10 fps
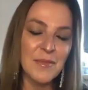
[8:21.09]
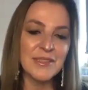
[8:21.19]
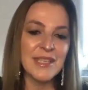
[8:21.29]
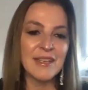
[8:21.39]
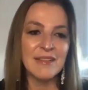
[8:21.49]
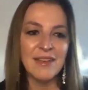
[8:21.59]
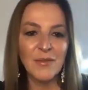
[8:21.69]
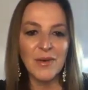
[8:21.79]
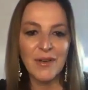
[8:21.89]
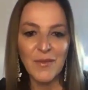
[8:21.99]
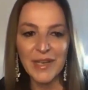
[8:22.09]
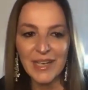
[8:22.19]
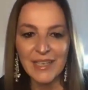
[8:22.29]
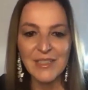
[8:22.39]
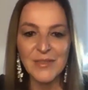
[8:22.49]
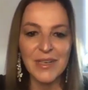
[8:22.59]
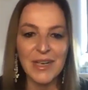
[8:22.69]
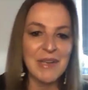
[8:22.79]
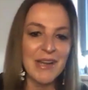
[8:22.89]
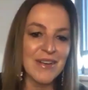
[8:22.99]
And it's like, no, what can I do when
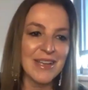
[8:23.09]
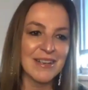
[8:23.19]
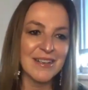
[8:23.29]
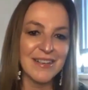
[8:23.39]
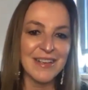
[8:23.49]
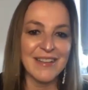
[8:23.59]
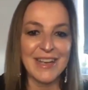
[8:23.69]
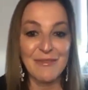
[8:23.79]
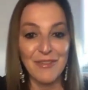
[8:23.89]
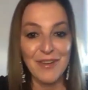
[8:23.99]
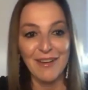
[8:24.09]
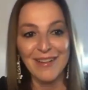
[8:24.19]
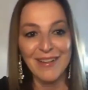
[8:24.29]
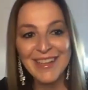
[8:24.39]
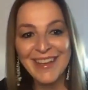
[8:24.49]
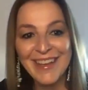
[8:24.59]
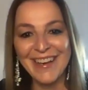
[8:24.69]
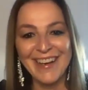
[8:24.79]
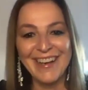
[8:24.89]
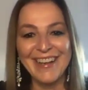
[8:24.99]
I'm down here? Now that I fell,
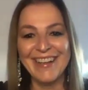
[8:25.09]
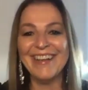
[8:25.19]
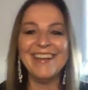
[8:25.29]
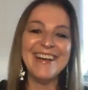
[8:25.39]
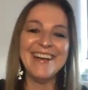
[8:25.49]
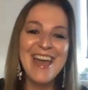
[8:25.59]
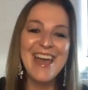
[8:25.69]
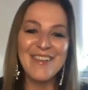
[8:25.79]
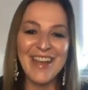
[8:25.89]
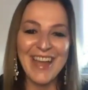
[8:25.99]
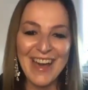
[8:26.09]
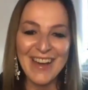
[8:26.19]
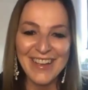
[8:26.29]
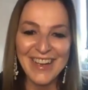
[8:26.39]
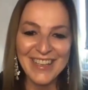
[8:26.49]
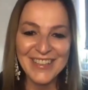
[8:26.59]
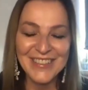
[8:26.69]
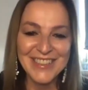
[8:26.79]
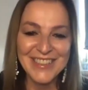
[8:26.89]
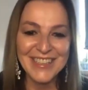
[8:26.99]
right? How can I
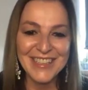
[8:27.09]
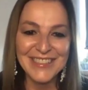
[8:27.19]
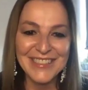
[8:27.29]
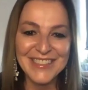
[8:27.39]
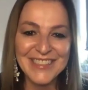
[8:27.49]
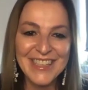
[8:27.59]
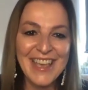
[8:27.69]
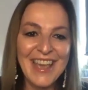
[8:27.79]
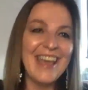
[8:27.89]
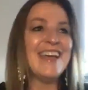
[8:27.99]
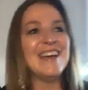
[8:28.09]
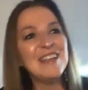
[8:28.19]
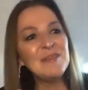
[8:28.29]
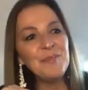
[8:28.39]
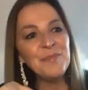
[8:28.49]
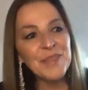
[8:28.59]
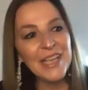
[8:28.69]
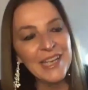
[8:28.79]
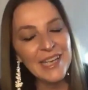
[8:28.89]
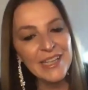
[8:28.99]
use this? Yeah. And
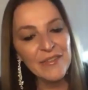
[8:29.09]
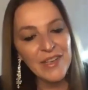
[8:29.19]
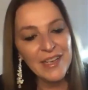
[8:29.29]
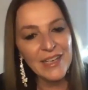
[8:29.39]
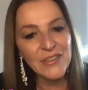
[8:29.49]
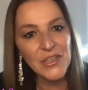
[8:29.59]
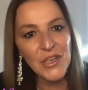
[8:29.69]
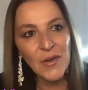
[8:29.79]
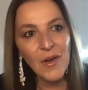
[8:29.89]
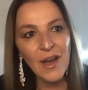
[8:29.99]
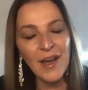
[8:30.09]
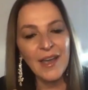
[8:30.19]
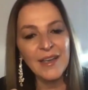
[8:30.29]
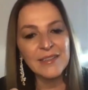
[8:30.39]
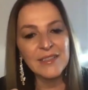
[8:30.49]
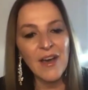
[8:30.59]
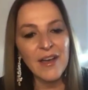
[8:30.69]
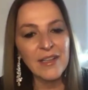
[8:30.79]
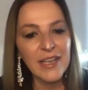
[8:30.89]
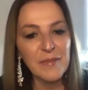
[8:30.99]
I love it. And as you know, I
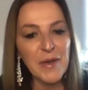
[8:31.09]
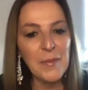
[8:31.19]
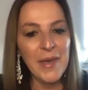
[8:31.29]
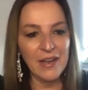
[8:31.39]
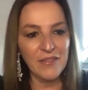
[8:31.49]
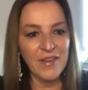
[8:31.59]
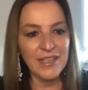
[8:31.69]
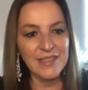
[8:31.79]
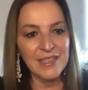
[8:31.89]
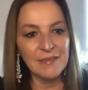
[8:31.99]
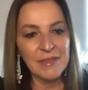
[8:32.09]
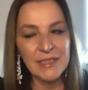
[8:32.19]
talk a lot about manifesting.